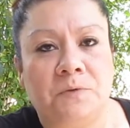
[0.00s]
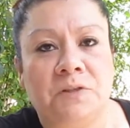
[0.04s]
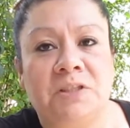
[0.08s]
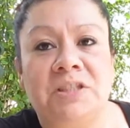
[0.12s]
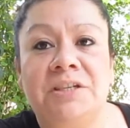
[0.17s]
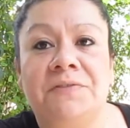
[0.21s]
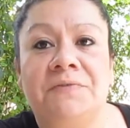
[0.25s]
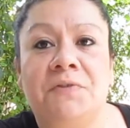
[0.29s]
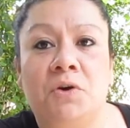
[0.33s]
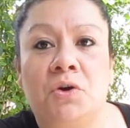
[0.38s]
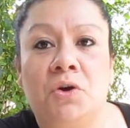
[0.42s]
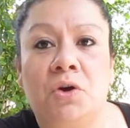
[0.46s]

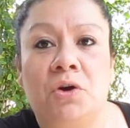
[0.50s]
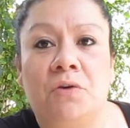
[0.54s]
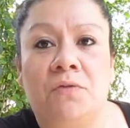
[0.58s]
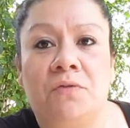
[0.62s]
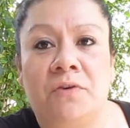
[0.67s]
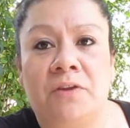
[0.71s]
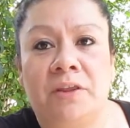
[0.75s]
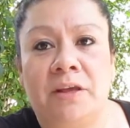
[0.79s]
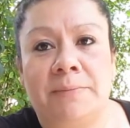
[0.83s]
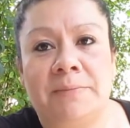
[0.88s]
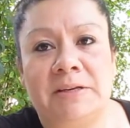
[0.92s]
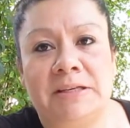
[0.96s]
difficult
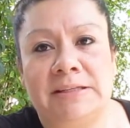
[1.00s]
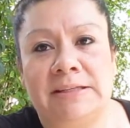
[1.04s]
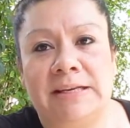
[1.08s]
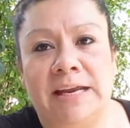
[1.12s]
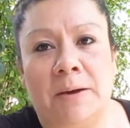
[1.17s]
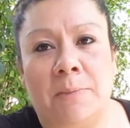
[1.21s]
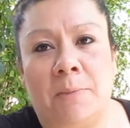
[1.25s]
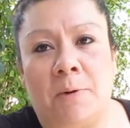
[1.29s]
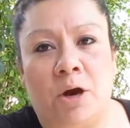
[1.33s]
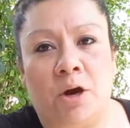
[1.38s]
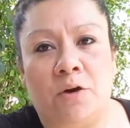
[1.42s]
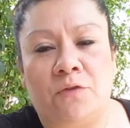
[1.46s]
for them to stay
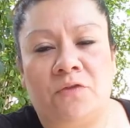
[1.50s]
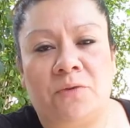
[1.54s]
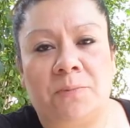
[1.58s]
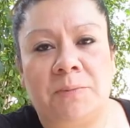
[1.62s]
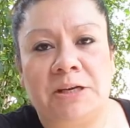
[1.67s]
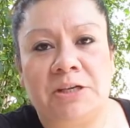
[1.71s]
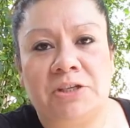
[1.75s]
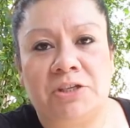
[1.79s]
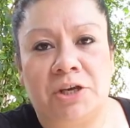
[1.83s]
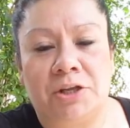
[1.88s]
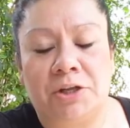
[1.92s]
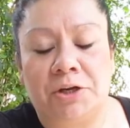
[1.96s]
apart from
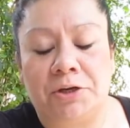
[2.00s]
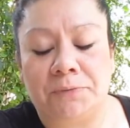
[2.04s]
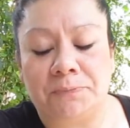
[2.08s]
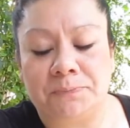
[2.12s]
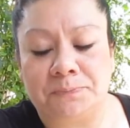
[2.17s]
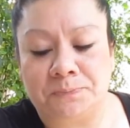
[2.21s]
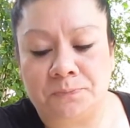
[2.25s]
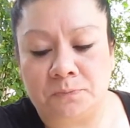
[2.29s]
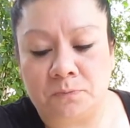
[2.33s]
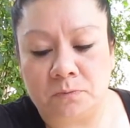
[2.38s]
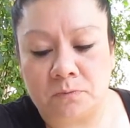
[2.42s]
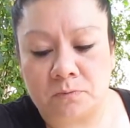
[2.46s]
each other.
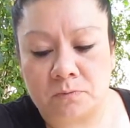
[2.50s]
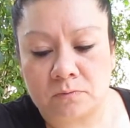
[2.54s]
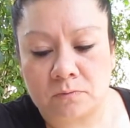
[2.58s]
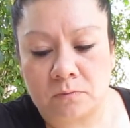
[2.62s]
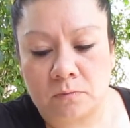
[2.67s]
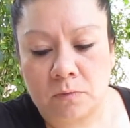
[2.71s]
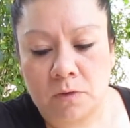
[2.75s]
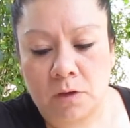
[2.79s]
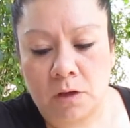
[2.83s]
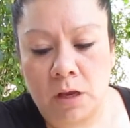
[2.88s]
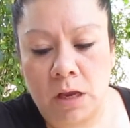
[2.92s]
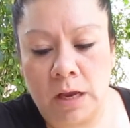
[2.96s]

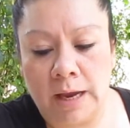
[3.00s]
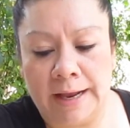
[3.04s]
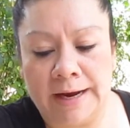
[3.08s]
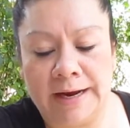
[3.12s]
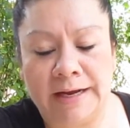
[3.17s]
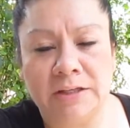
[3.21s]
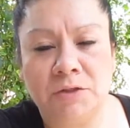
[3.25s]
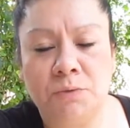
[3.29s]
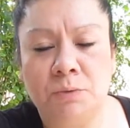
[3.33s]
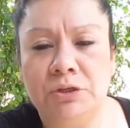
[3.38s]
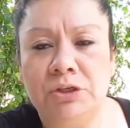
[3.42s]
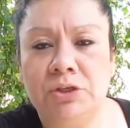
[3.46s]
And
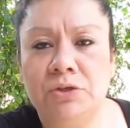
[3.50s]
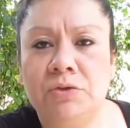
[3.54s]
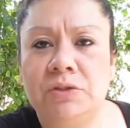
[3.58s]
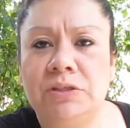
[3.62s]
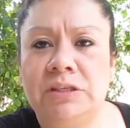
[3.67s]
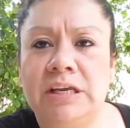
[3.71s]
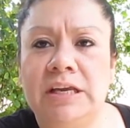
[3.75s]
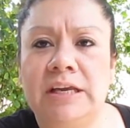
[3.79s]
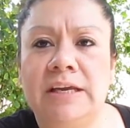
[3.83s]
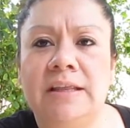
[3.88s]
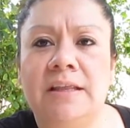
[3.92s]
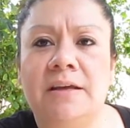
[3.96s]
as we do
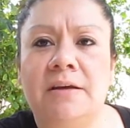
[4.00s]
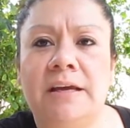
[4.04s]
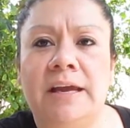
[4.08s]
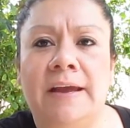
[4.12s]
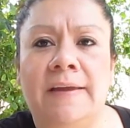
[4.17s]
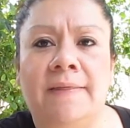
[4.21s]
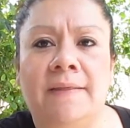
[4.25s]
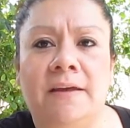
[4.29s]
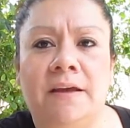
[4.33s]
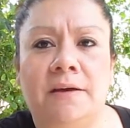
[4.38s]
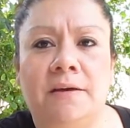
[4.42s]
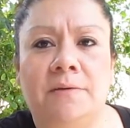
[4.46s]
see in
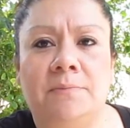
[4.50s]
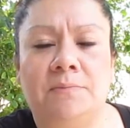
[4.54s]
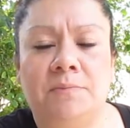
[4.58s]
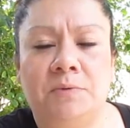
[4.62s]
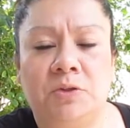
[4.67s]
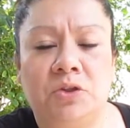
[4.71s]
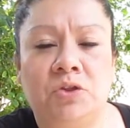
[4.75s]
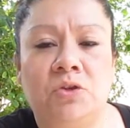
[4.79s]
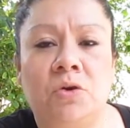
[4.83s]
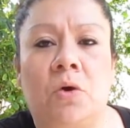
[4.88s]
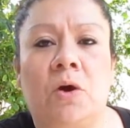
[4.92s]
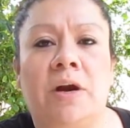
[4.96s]
the
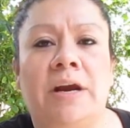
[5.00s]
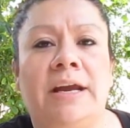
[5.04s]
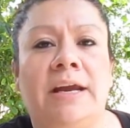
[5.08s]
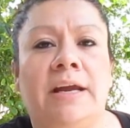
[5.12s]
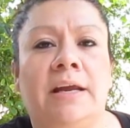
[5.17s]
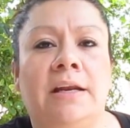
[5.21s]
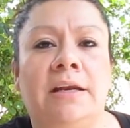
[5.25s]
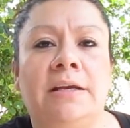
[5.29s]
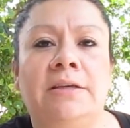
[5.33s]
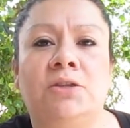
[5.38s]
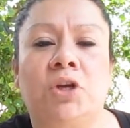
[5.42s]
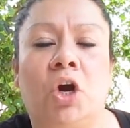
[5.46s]
story,
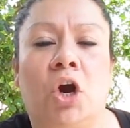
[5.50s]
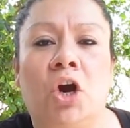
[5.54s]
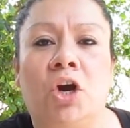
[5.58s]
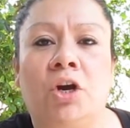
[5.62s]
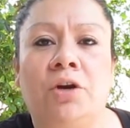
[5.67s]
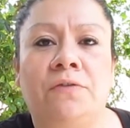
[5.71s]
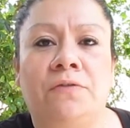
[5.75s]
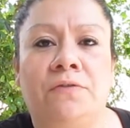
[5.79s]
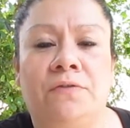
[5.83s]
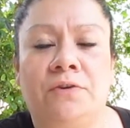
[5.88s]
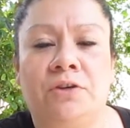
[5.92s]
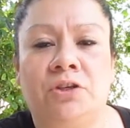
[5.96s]
it is
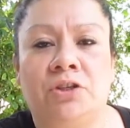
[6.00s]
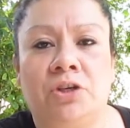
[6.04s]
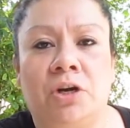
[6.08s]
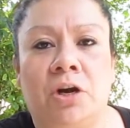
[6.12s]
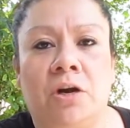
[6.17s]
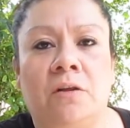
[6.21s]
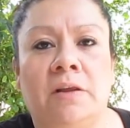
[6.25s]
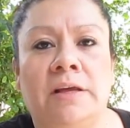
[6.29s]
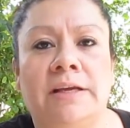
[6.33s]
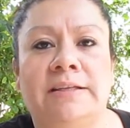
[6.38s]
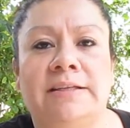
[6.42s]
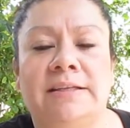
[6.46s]
hard for
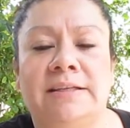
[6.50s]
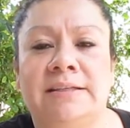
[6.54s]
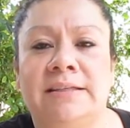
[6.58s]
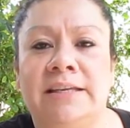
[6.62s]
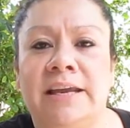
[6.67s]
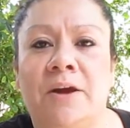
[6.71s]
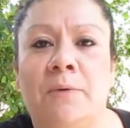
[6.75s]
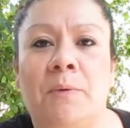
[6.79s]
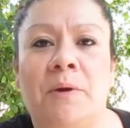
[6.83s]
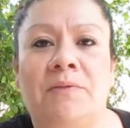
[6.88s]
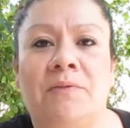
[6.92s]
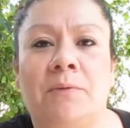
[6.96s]
Charlotte to
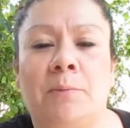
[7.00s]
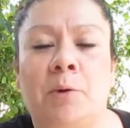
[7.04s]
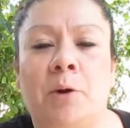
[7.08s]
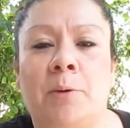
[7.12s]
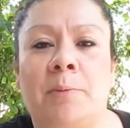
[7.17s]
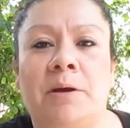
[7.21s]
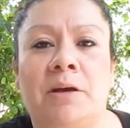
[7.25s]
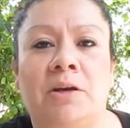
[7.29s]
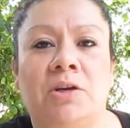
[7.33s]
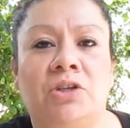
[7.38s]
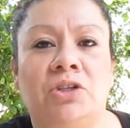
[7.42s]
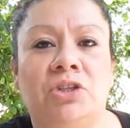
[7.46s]
stay away from her
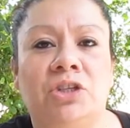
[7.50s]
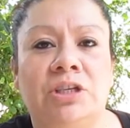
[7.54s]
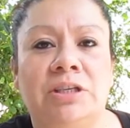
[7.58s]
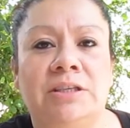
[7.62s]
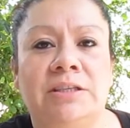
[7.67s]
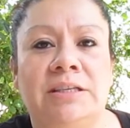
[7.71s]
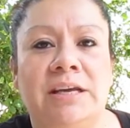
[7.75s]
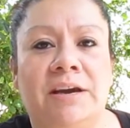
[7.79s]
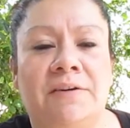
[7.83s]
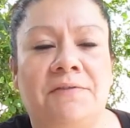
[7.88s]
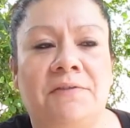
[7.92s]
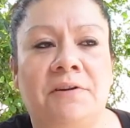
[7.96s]
because
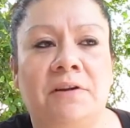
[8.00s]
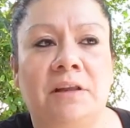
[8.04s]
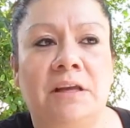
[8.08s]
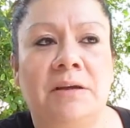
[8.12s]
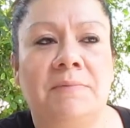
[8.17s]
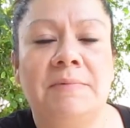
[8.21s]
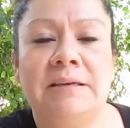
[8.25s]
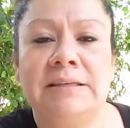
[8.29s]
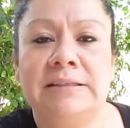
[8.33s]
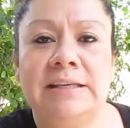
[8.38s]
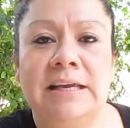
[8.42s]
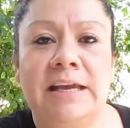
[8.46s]
she's definitely
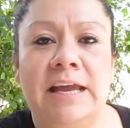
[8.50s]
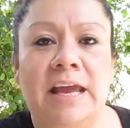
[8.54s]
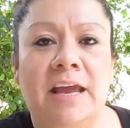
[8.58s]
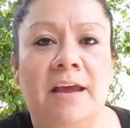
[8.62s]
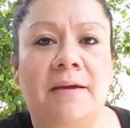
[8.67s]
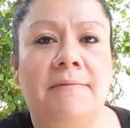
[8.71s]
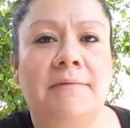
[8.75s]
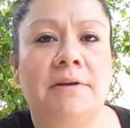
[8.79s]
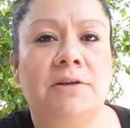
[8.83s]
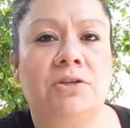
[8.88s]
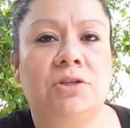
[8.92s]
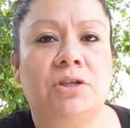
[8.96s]
missing
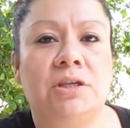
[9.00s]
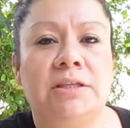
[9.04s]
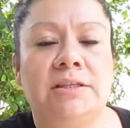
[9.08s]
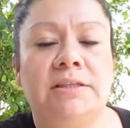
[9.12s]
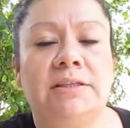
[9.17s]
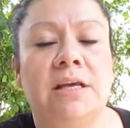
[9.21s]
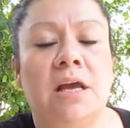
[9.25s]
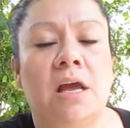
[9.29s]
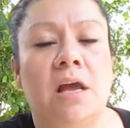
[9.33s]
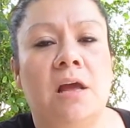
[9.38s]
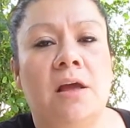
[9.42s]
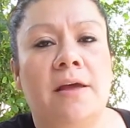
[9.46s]
him, and
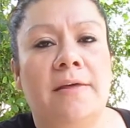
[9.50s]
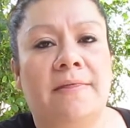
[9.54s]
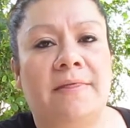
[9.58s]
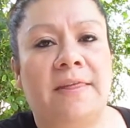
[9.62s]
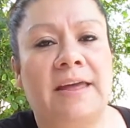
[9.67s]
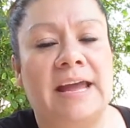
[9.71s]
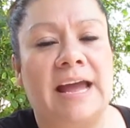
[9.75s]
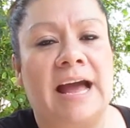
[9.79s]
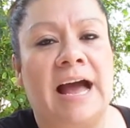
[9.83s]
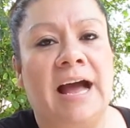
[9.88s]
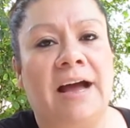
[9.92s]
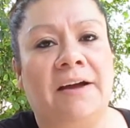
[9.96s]

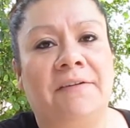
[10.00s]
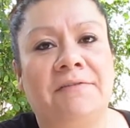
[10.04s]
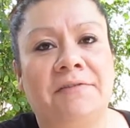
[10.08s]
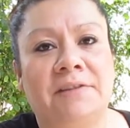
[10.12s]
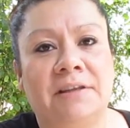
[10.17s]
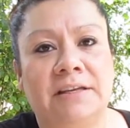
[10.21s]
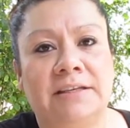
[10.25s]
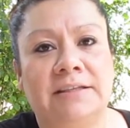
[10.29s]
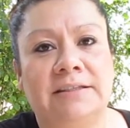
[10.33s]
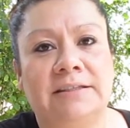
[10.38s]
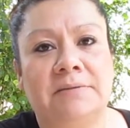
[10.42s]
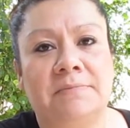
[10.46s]
they have
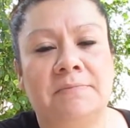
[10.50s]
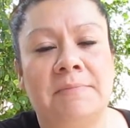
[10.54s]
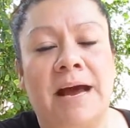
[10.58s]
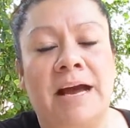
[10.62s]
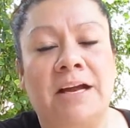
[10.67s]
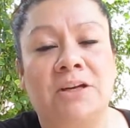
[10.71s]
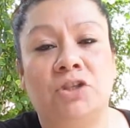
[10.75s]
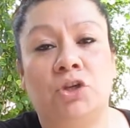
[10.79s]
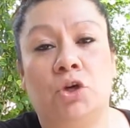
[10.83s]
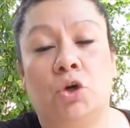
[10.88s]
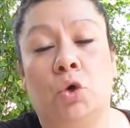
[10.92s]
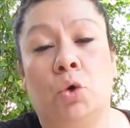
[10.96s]
this
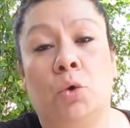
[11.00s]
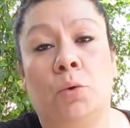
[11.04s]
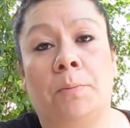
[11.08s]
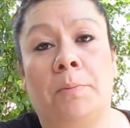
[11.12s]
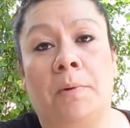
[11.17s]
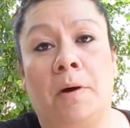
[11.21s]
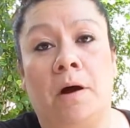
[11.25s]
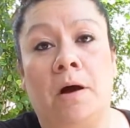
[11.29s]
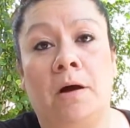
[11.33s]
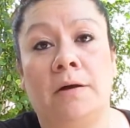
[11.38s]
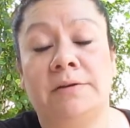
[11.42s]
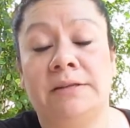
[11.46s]
magical
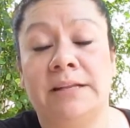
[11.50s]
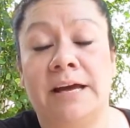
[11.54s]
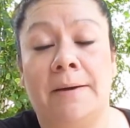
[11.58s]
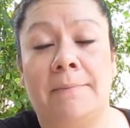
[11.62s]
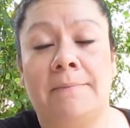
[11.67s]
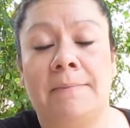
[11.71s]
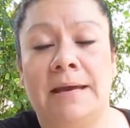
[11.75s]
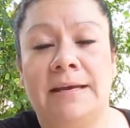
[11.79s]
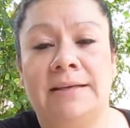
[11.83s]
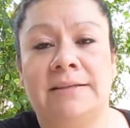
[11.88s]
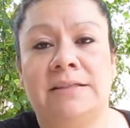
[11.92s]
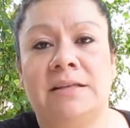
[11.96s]
bond that
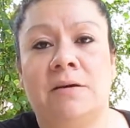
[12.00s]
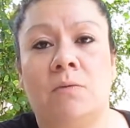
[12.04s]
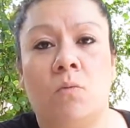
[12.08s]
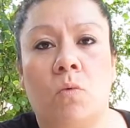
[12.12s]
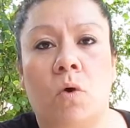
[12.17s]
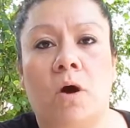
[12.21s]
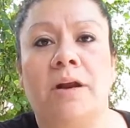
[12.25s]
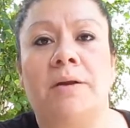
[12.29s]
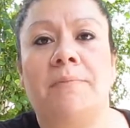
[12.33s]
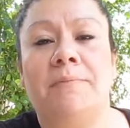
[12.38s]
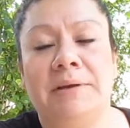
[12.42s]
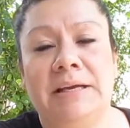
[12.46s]
makes them
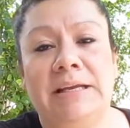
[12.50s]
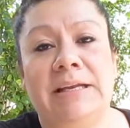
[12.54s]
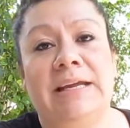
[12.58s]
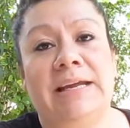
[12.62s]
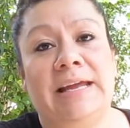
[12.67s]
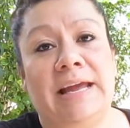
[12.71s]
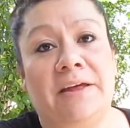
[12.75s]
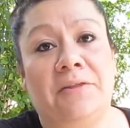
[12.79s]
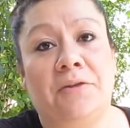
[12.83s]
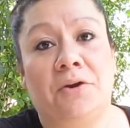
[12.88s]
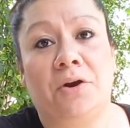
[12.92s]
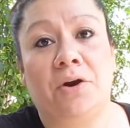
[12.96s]
want to be
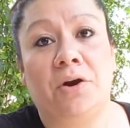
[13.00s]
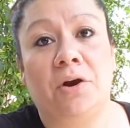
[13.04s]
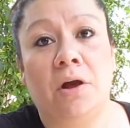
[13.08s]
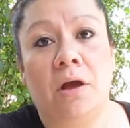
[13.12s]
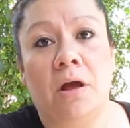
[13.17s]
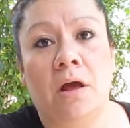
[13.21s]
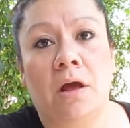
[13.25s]
together,